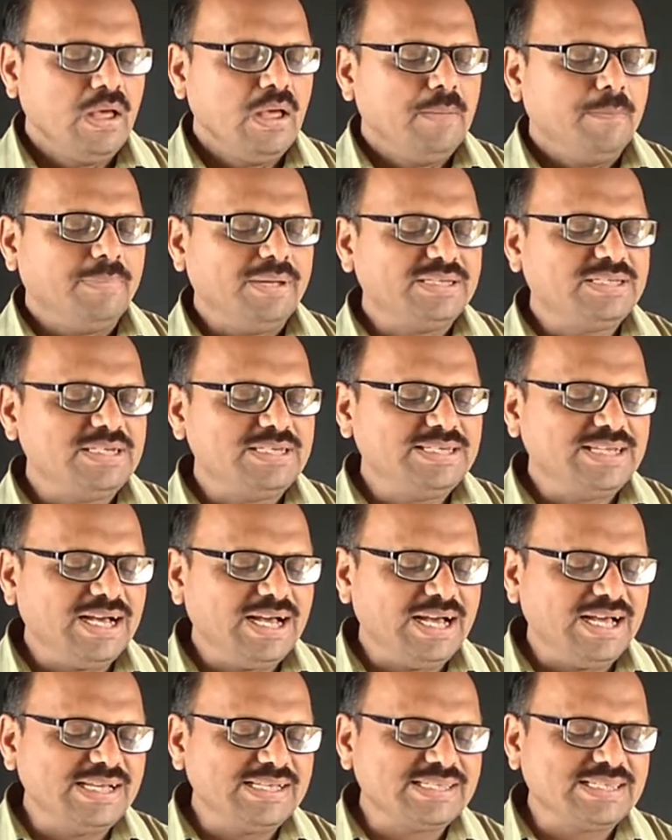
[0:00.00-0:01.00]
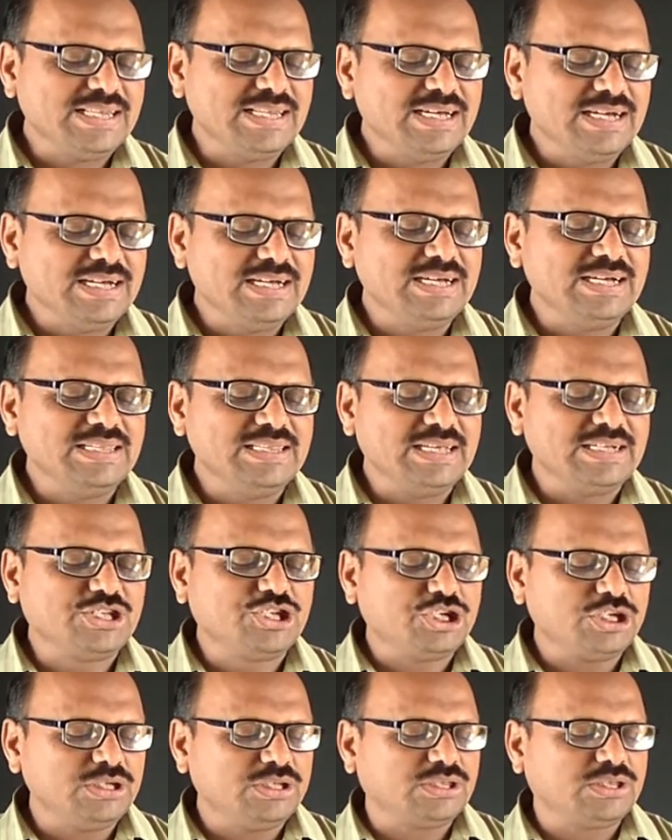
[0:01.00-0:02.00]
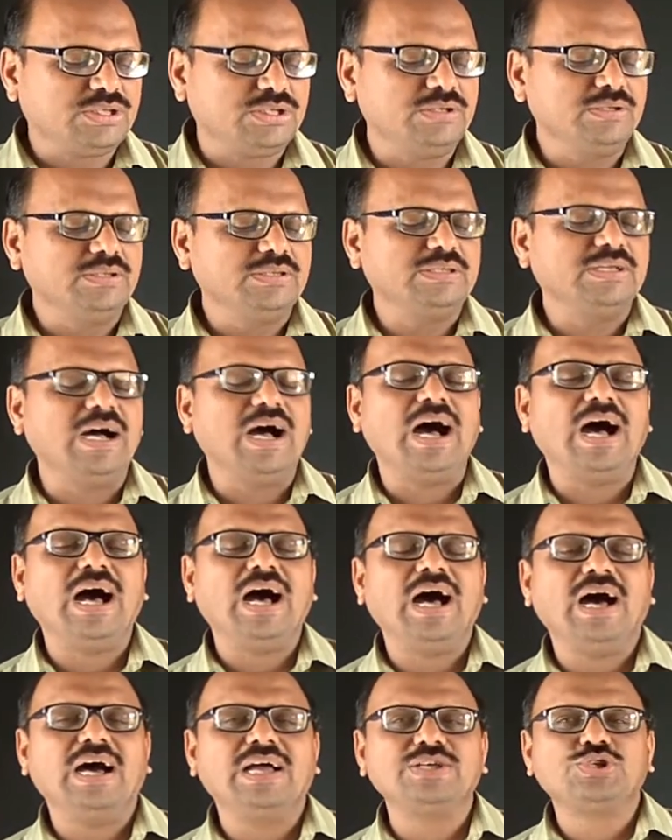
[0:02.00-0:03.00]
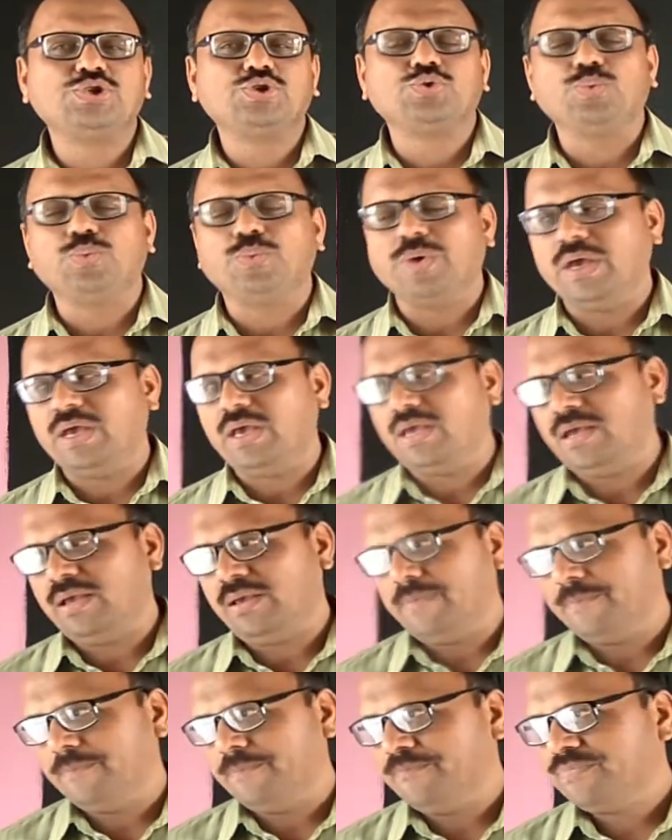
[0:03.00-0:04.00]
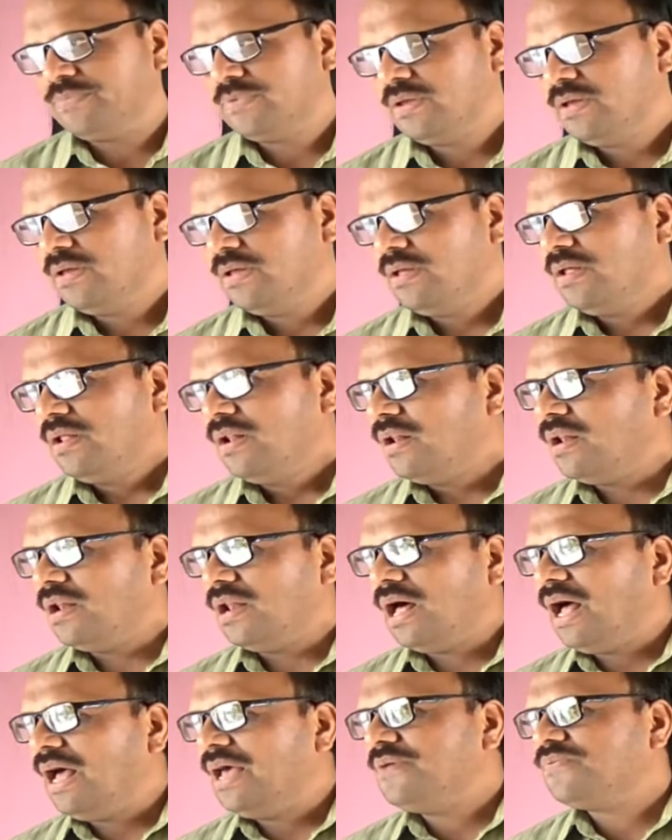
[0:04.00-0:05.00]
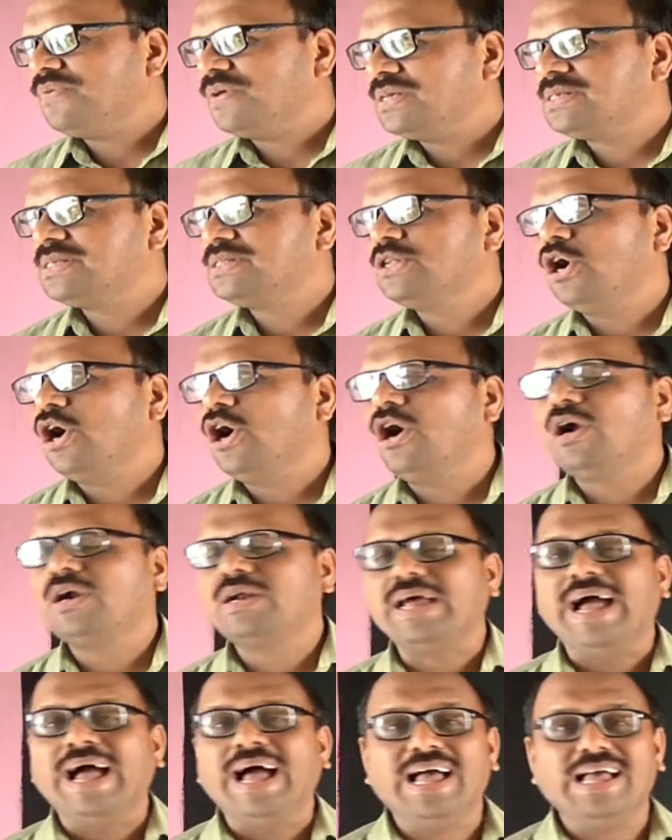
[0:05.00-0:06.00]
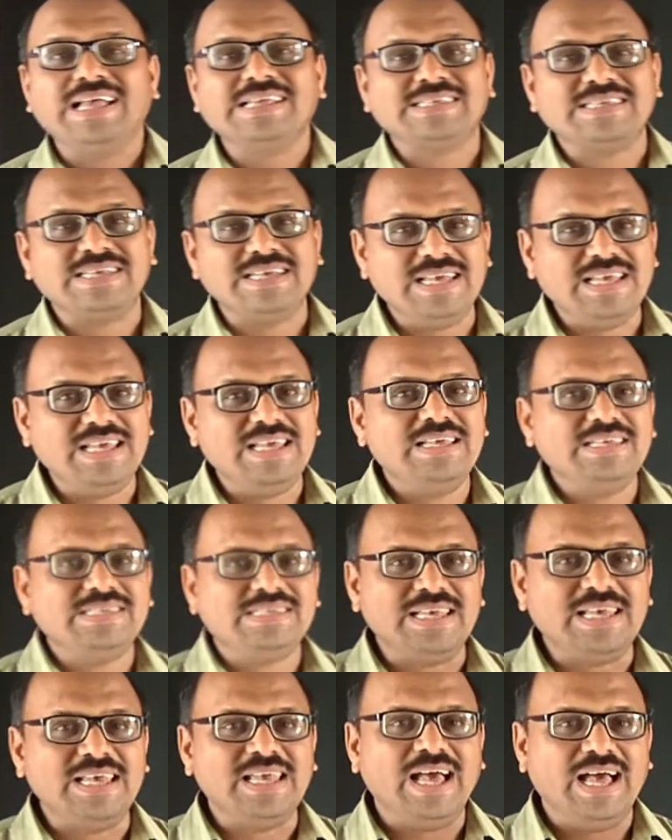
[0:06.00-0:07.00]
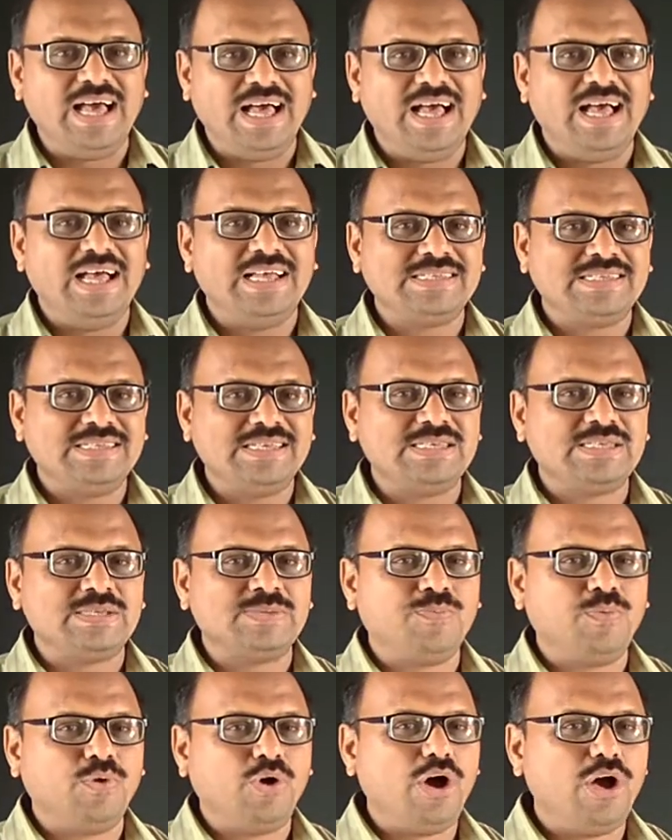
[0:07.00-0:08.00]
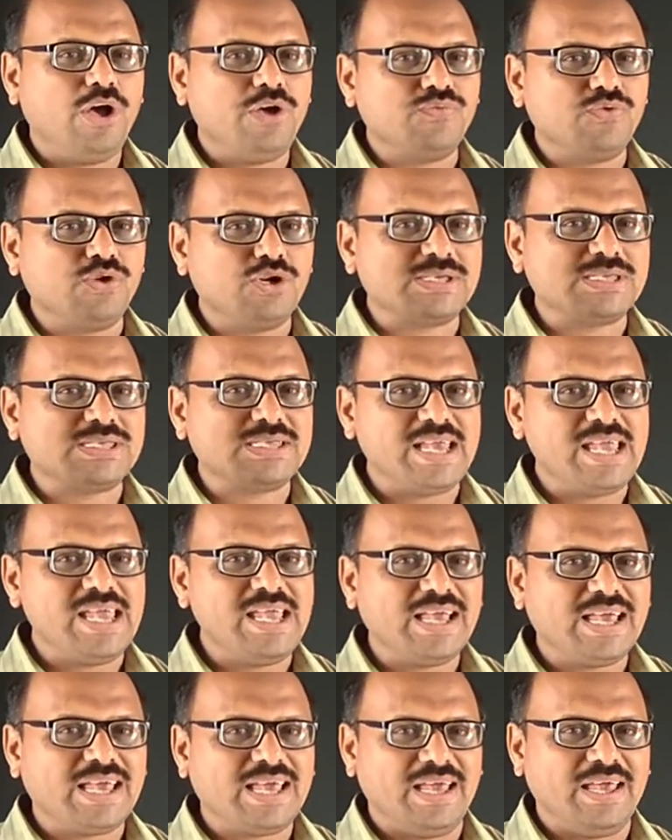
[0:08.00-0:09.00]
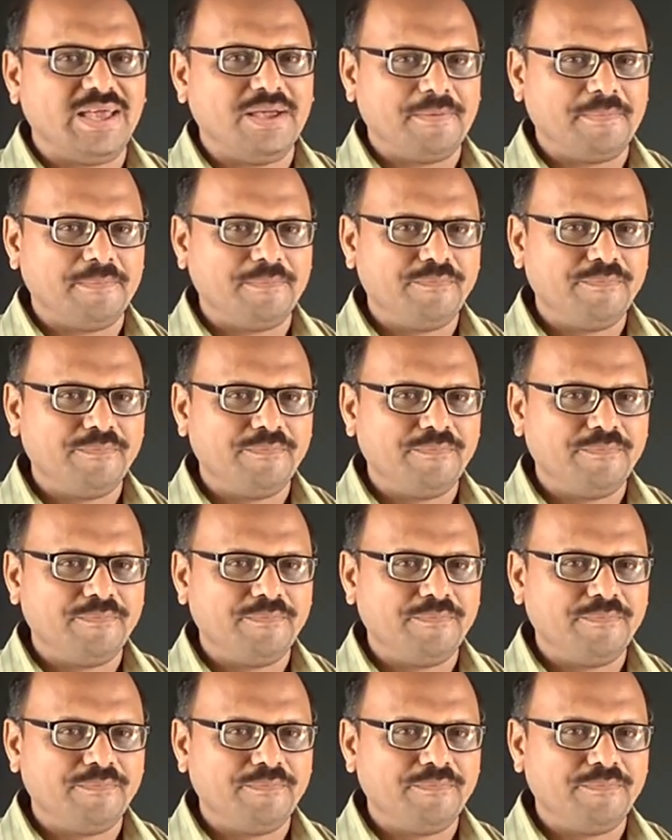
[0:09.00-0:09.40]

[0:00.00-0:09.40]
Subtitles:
But he does learn the truth the harsh way. Life is not as easy as this boy was thinking.